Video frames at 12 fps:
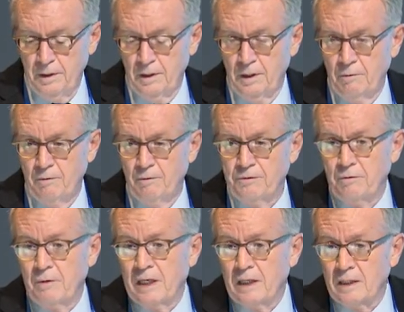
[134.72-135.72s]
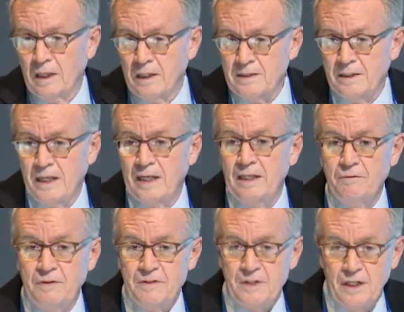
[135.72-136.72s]
We also recognize
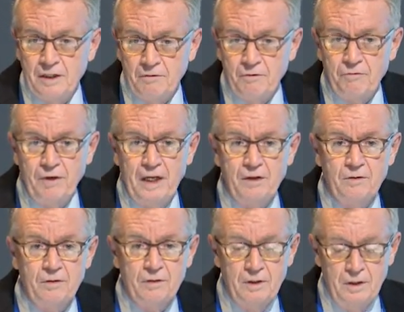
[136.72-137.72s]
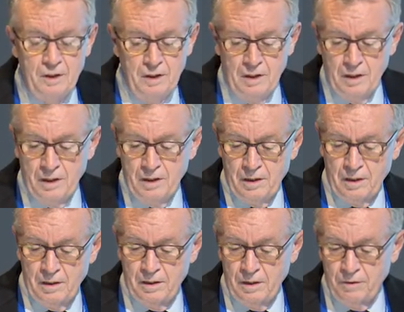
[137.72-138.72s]
negative incentive effects
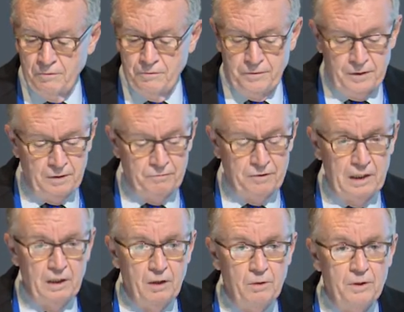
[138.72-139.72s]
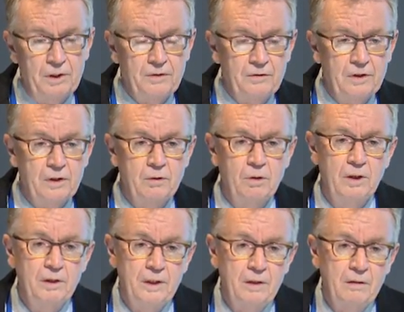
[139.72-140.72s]
of very low earnings
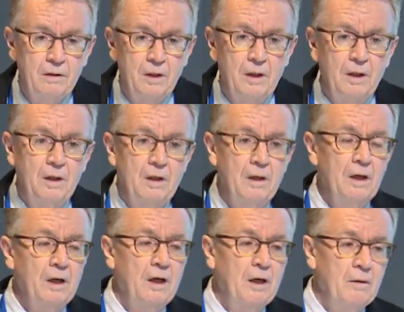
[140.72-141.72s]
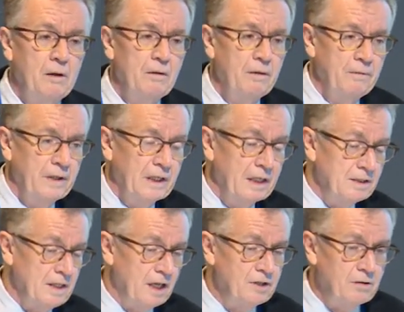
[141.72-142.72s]
inequality. They get
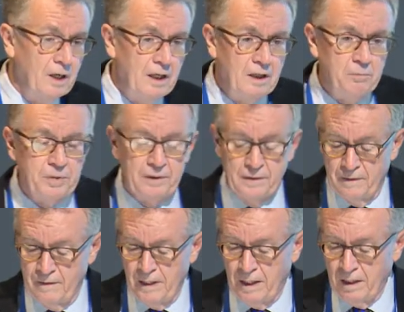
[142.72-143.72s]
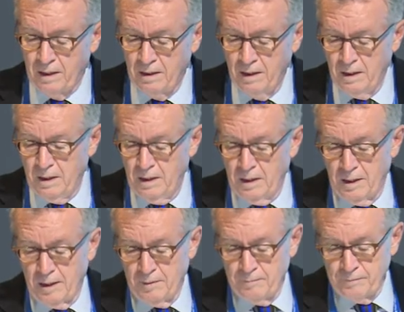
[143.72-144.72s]
exaggerated, but they're there.
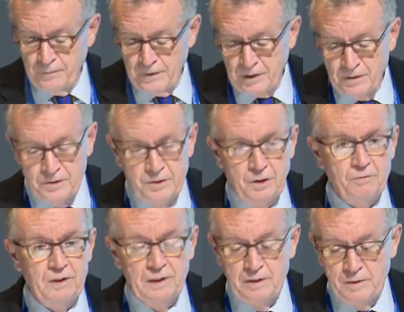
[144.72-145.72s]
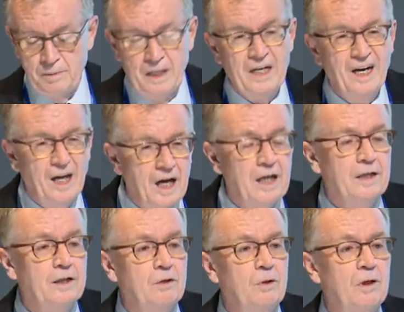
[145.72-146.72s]
The concern really is about high
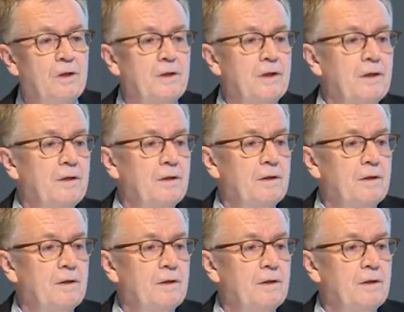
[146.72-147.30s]
inequality.